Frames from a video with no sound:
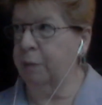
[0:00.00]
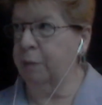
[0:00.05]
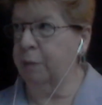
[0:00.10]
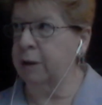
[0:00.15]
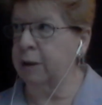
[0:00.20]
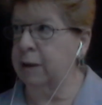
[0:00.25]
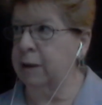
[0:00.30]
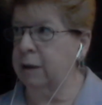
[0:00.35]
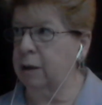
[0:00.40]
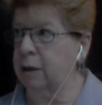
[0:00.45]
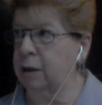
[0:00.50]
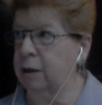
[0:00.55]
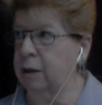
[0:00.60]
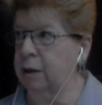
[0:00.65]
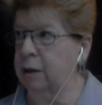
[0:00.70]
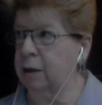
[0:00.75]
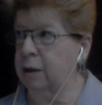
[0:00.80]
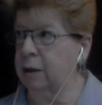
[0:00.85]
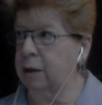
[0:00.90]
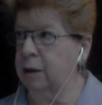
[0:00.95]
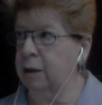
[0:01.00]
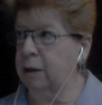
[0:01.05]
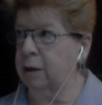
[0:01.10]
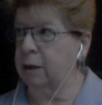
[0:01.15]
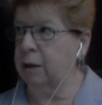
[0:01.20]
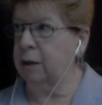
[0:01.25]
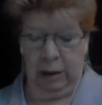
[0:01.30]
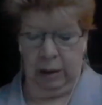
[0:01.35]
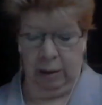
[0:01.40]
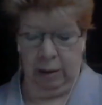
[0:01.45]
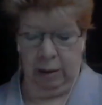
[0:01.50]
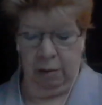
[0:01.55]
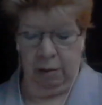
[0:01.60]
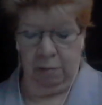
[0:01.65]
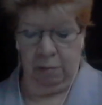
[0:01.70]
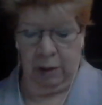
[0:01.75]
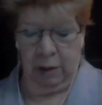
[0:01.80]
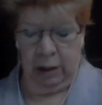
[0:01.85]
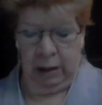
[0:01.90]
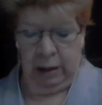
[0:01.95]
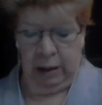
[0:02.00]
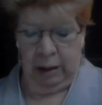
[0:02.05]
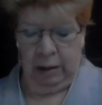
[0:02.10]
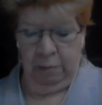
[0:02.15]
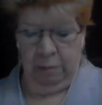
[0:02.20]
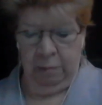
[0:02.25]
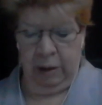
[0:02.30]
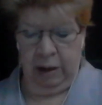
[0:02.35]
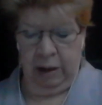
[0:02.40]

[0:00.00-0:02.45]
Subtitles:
for people to know. And